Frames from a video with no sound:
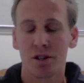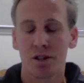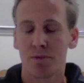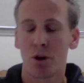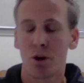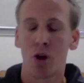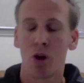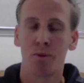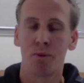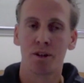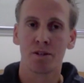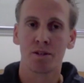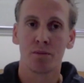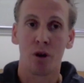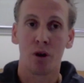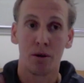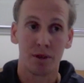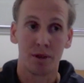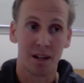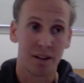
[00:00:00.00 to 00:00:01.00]
moments, it
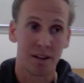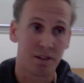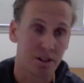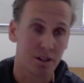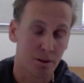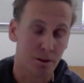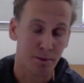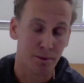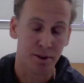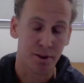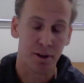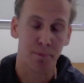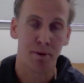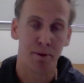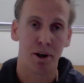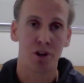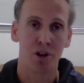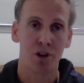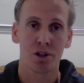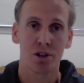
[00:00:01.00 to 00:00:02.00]
might lead into
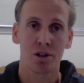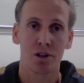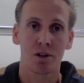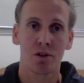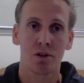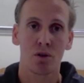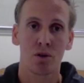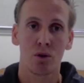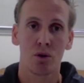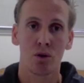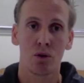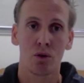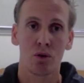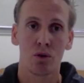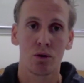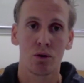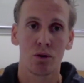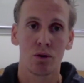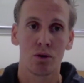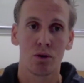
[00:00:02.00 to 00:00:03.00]
depression or
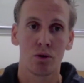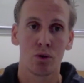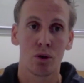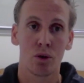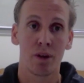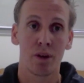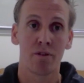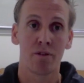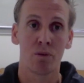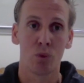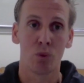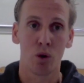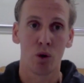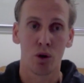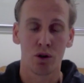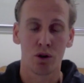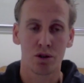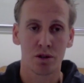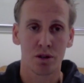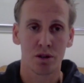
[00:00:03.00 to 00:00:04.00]
even
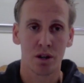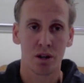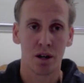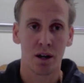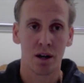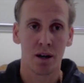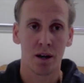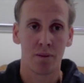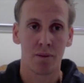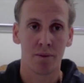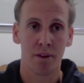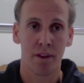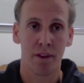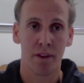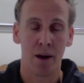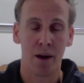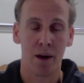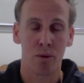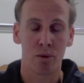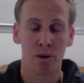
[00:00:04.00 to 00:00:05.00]
worse than
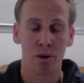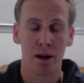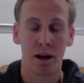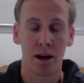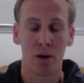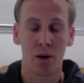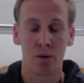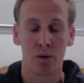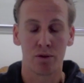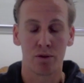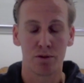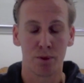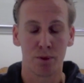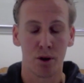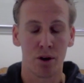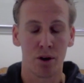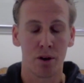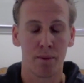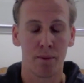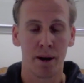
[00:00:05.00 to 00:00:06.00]
that, how we've
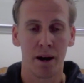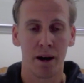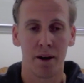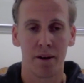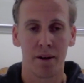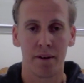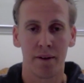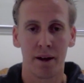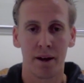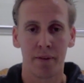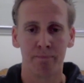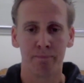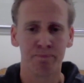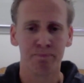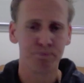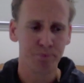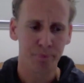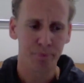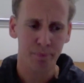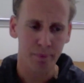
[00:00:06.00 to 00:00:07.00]
spoken about. And then,
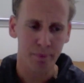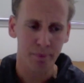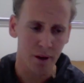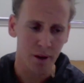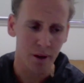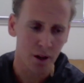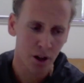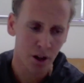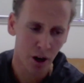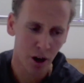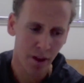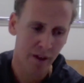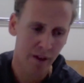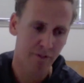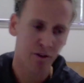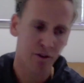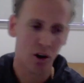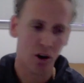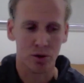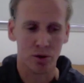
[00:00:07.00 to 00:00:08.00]
you know, that
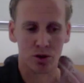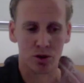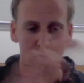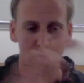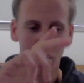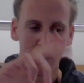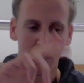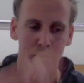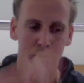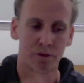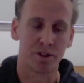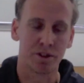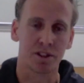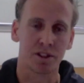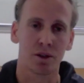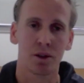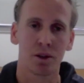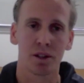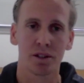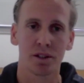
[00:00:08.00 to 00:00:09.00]
final cycle of
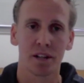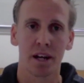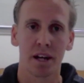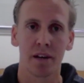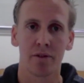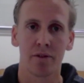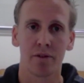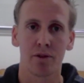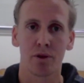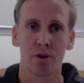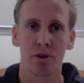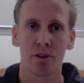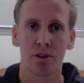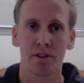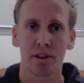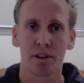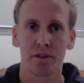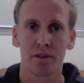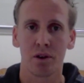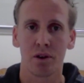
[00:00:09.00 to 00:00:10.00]
resilience, getting through the
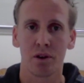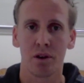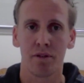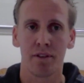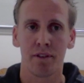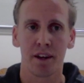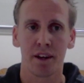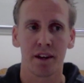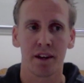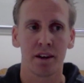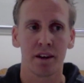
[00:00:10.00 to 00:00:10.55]
thing. So I think